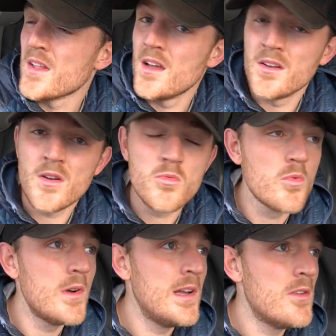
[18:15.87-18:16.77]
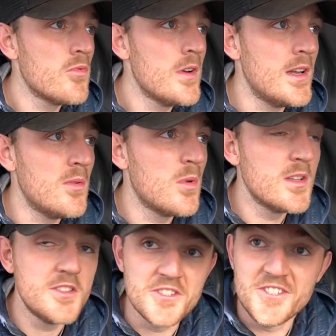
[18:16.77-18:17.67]
and I really
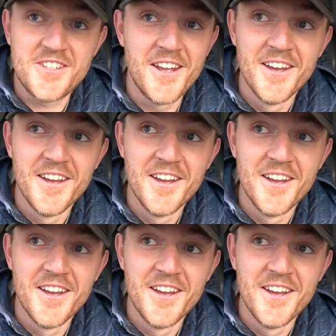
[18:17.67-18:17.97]
wanted to just